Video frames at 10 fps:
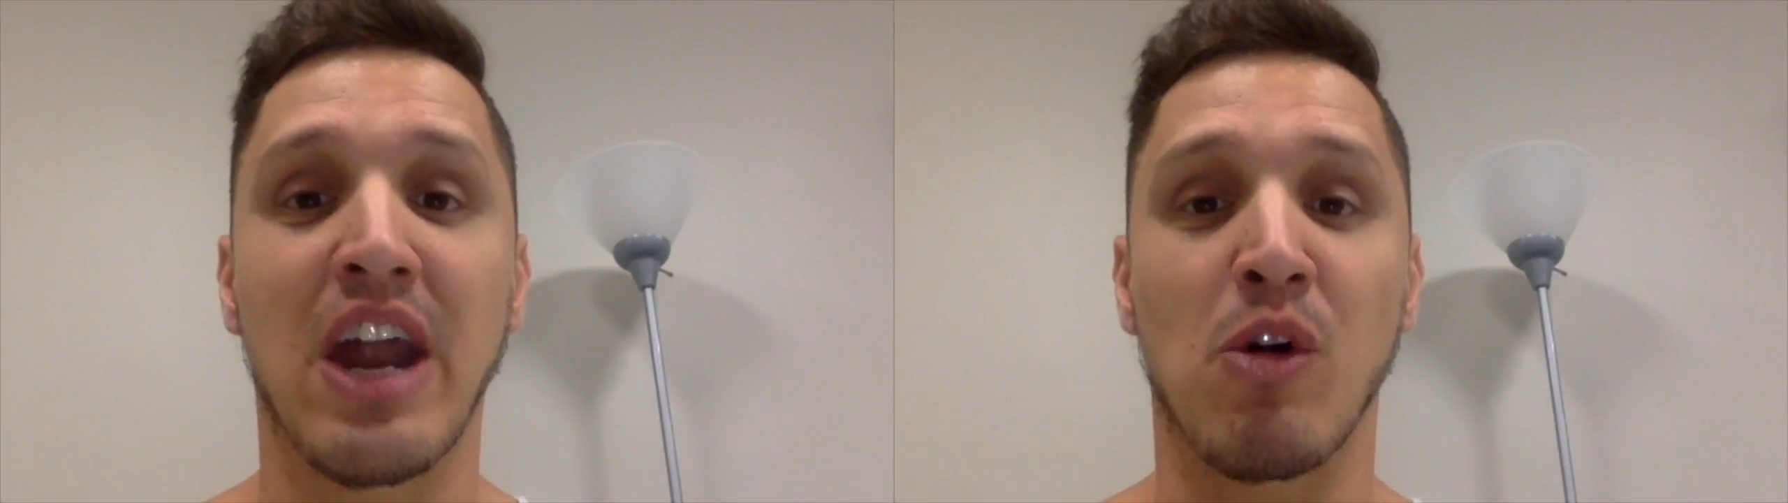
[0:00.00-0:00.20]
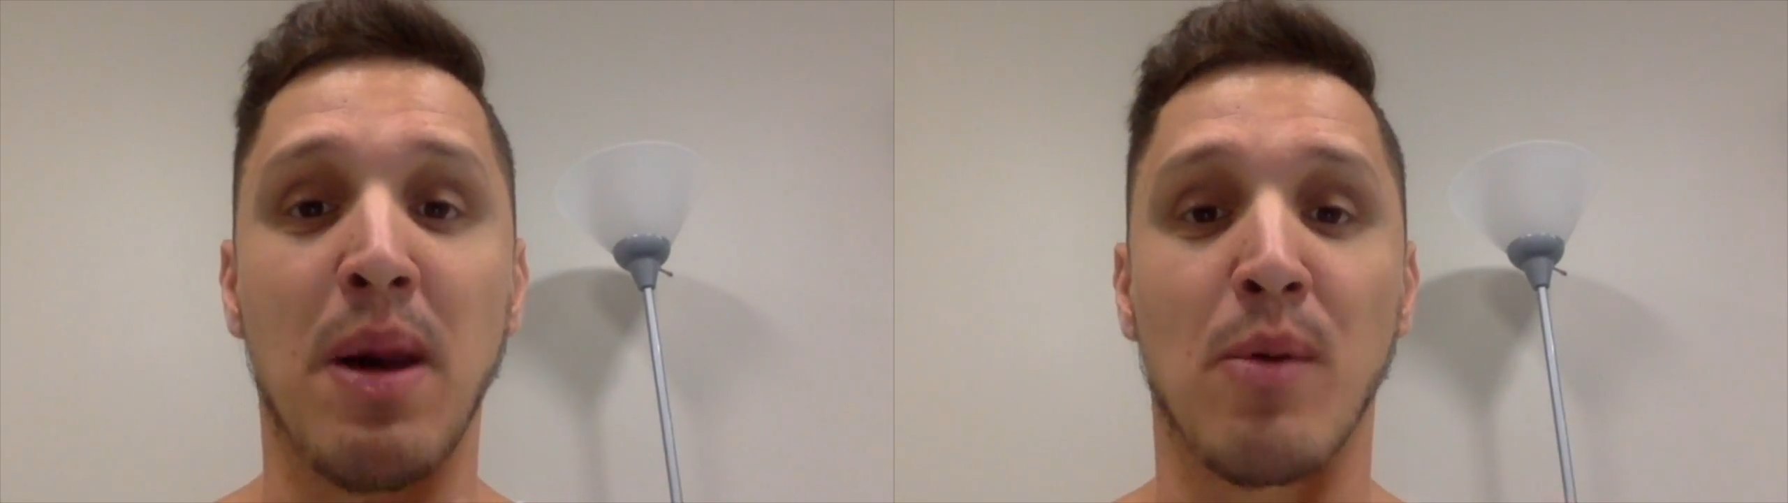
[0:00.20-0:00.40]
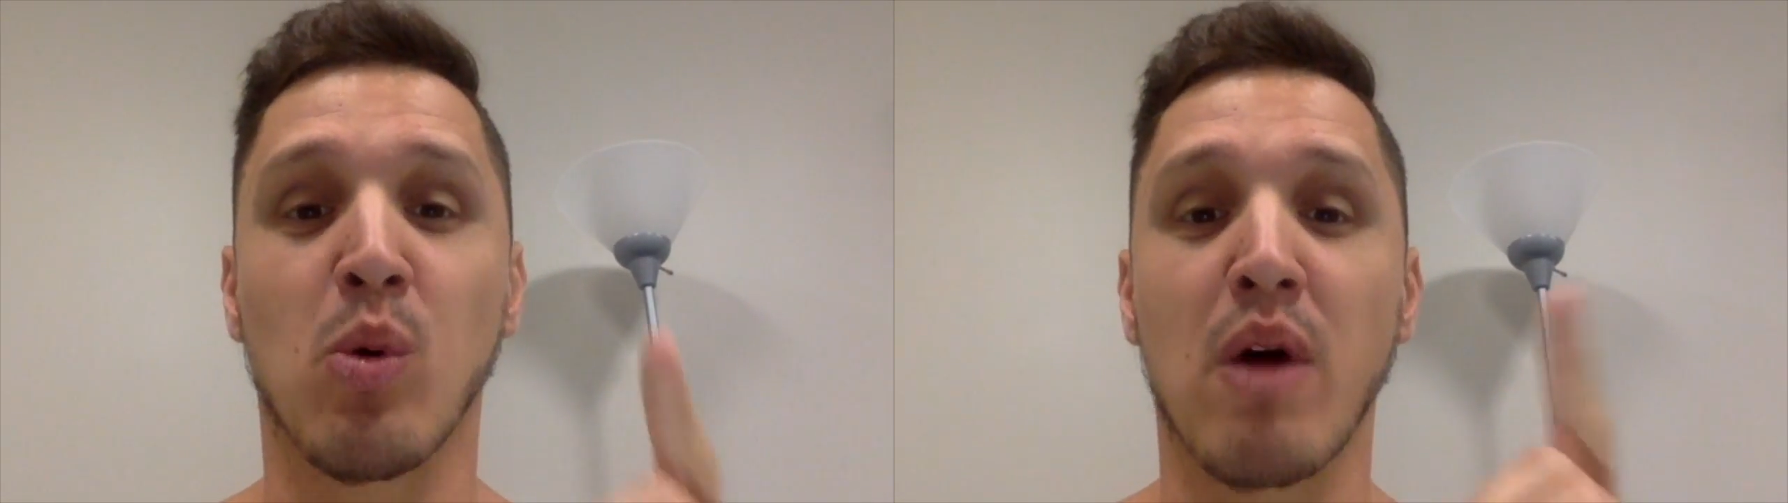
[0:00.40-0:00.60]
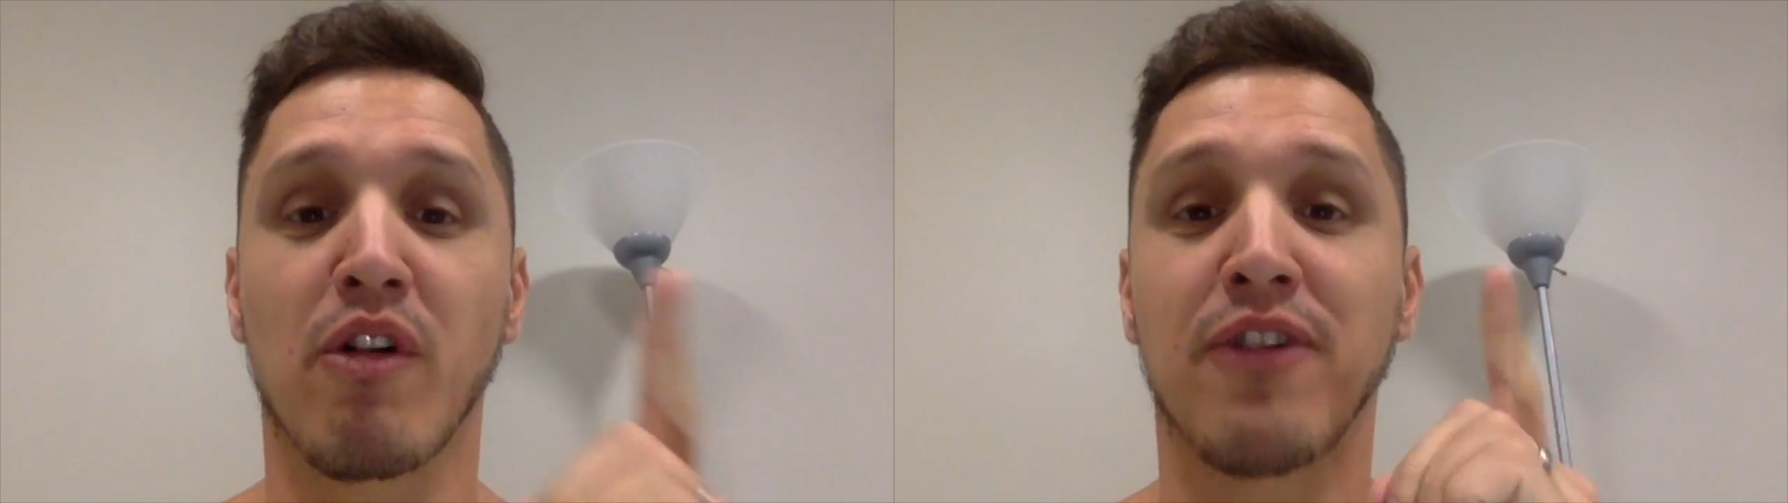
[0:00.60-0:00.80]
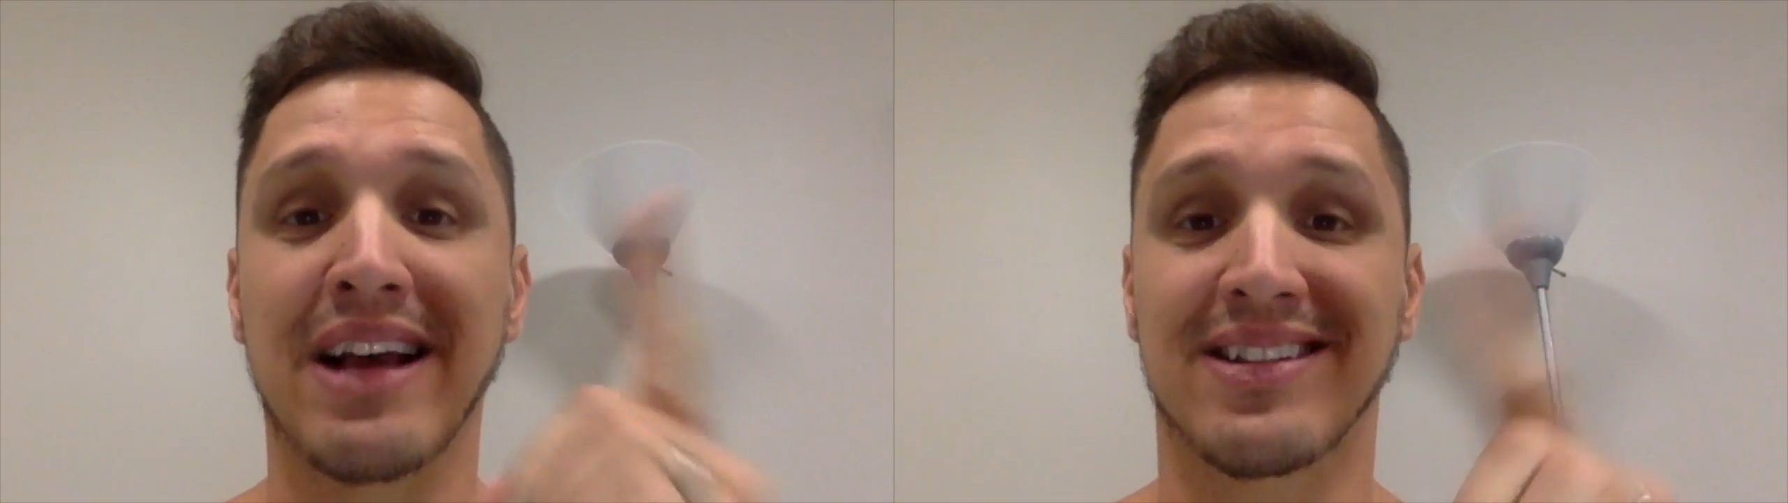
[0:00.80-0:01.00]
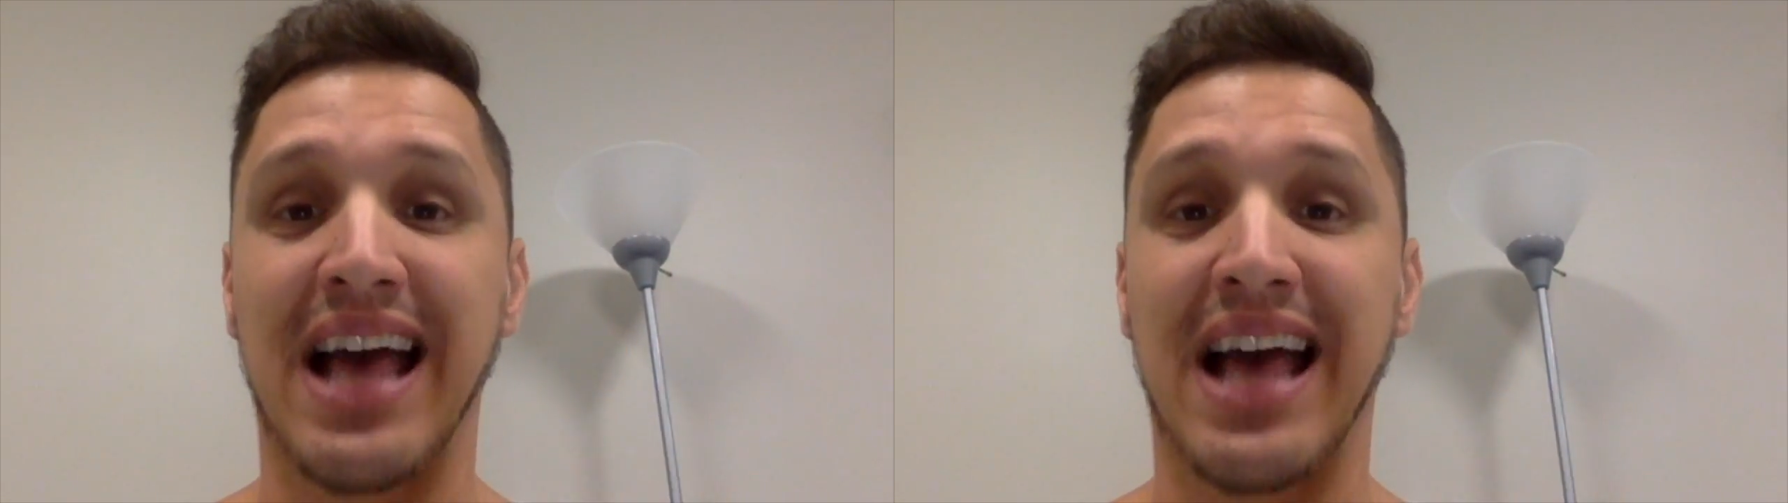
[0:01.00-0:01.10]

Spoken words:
And remember, whoever finds